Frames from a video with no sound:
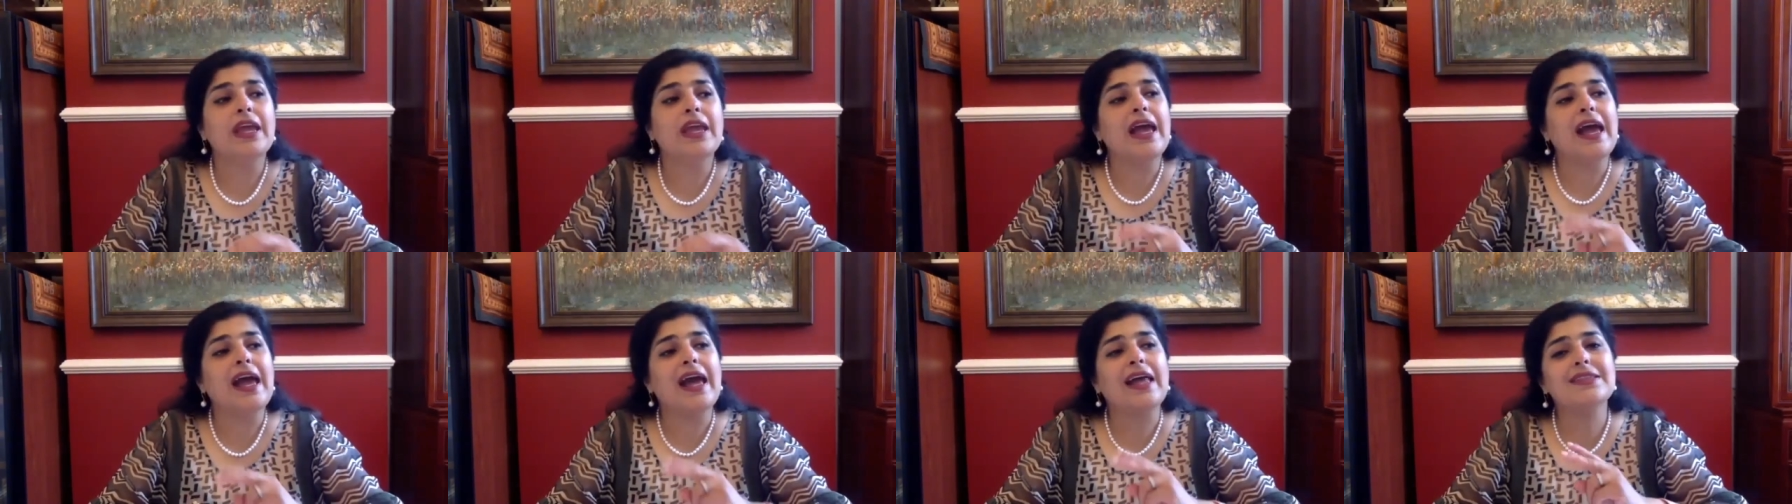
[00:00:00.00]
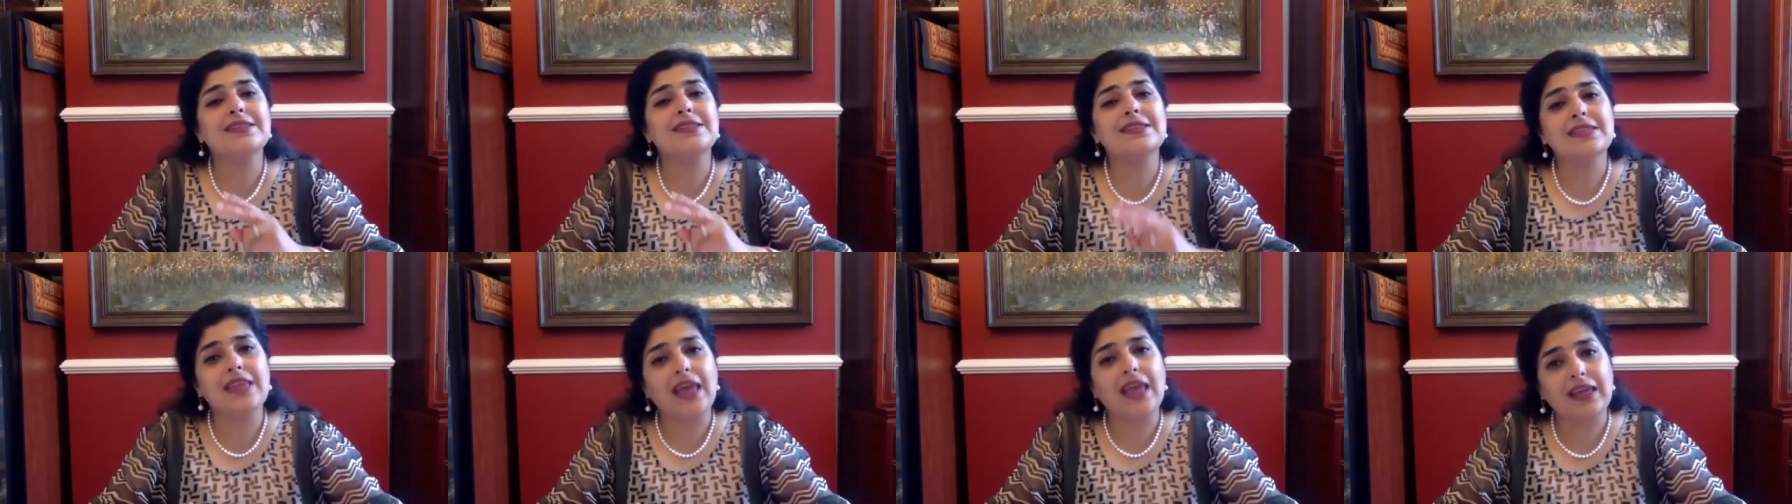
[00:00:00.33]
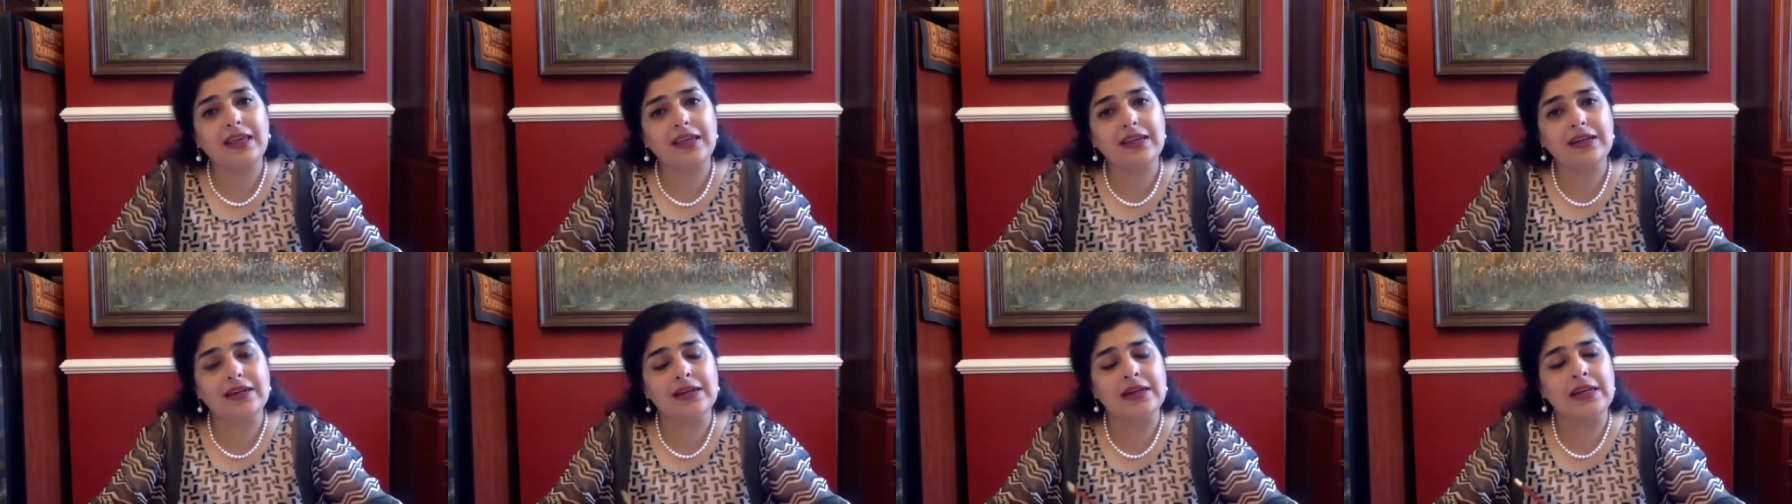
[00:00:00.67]
And
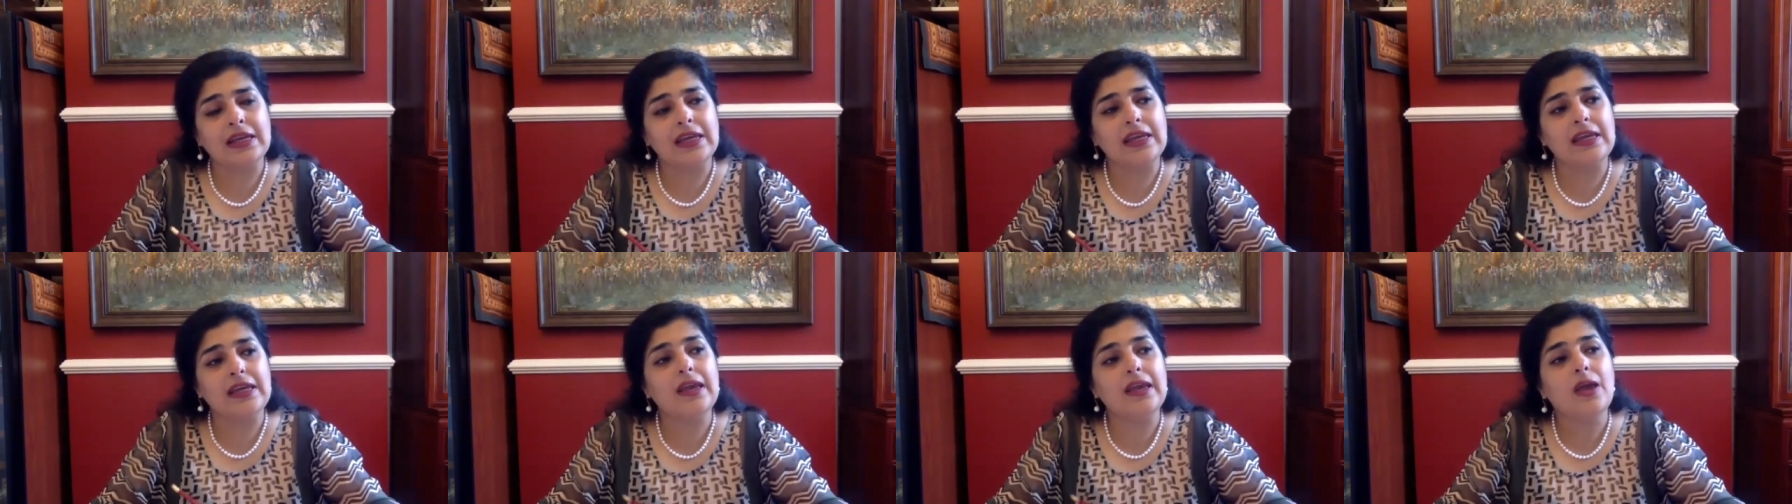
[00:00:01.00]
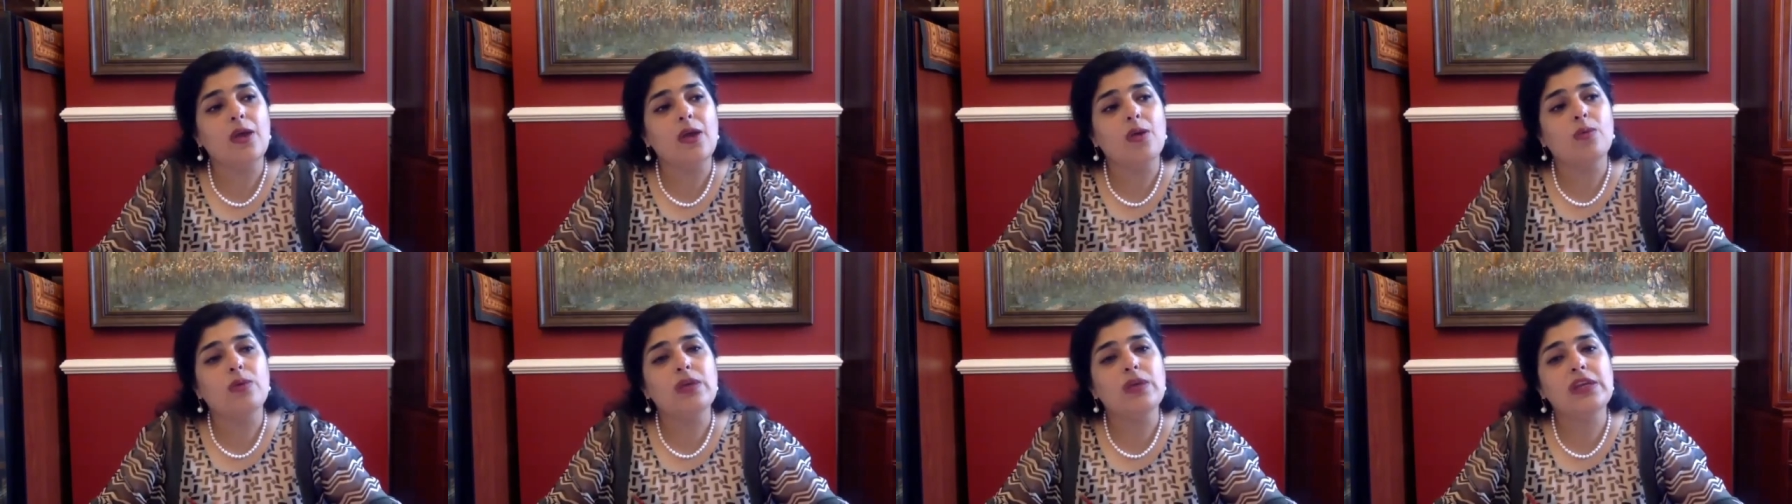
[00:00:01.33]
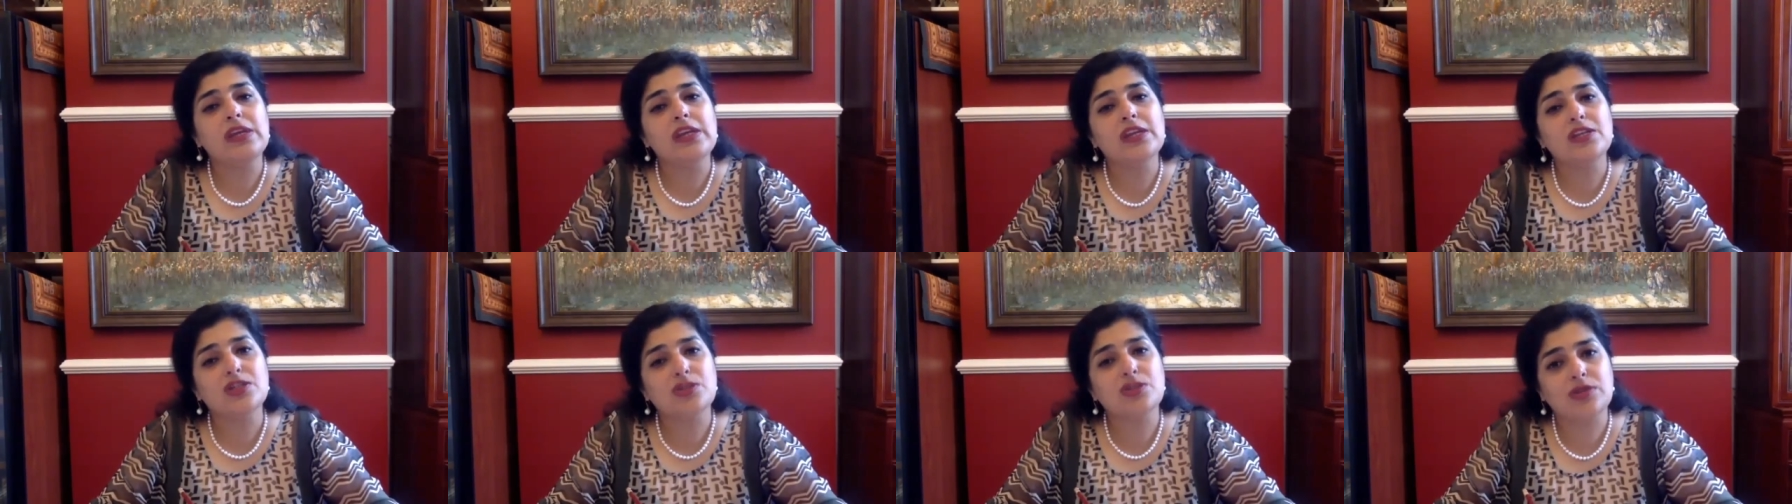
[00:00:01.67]
secondly, we
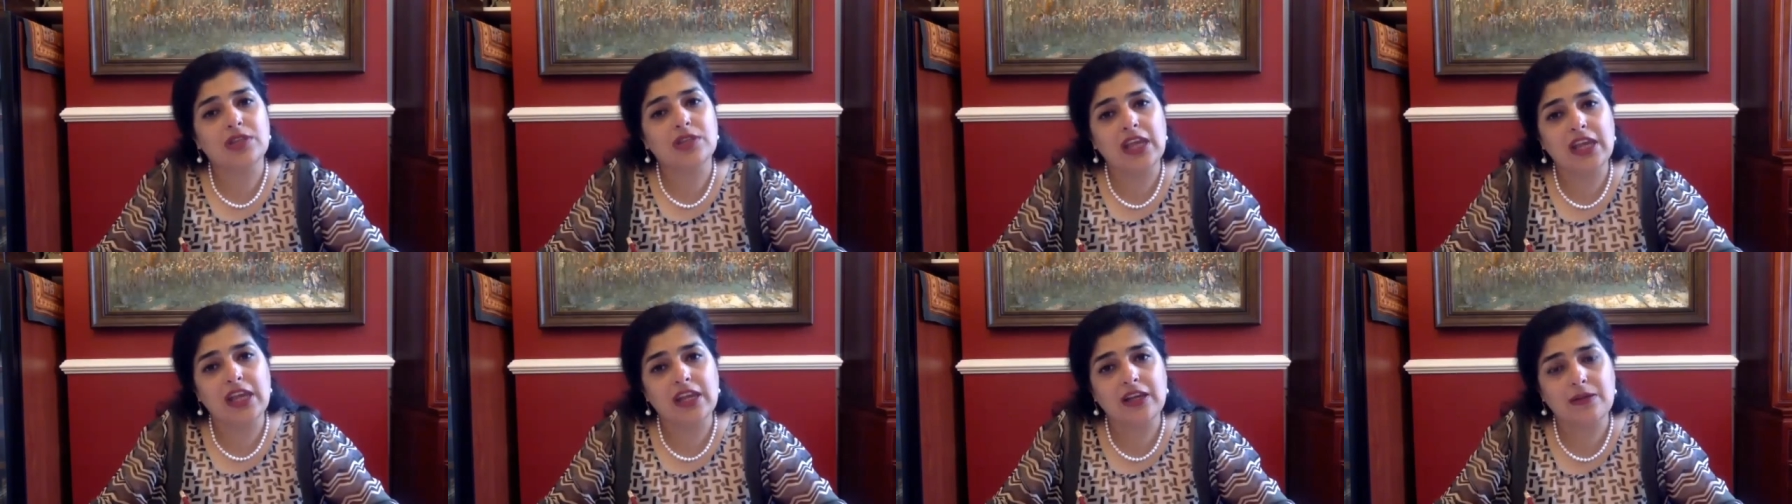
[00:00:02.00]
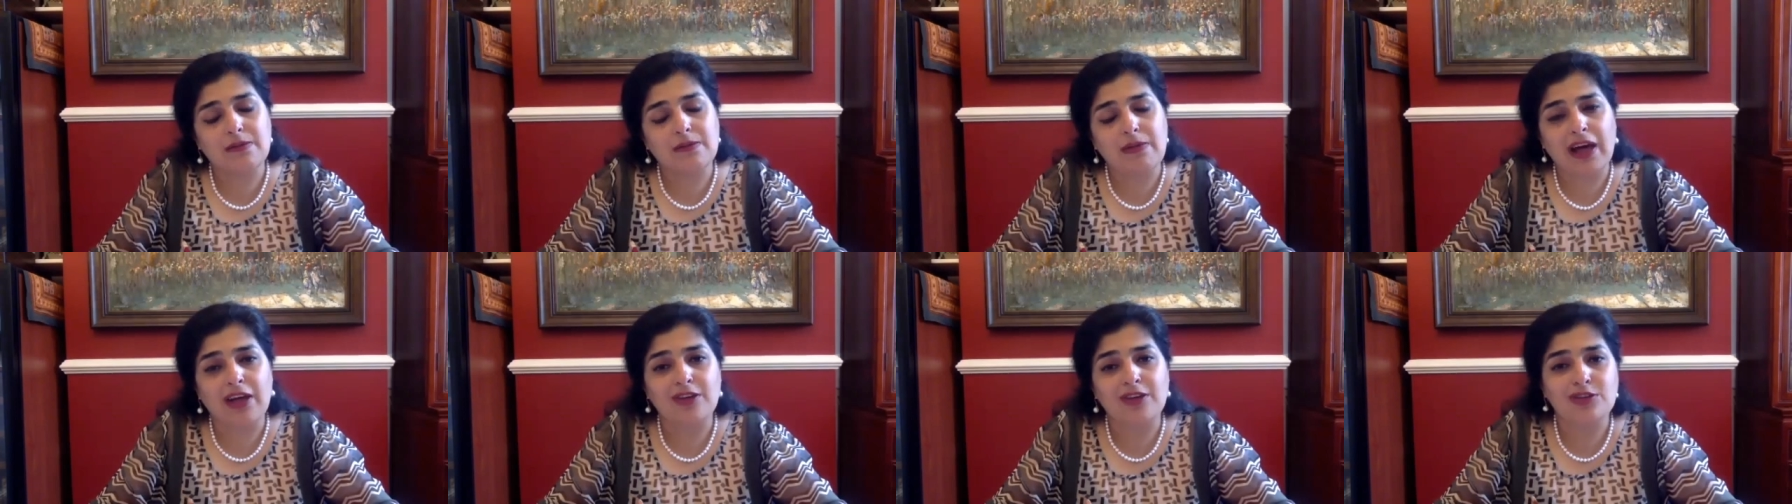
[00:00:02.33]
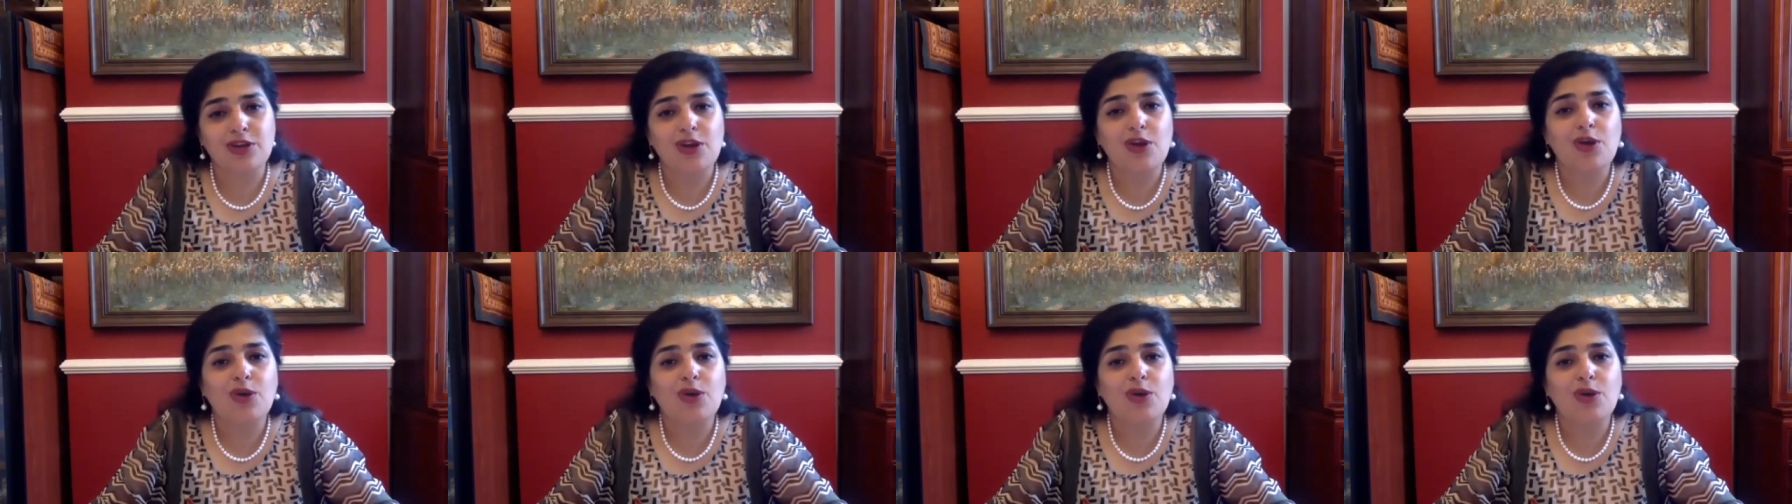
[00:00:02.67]
need to think about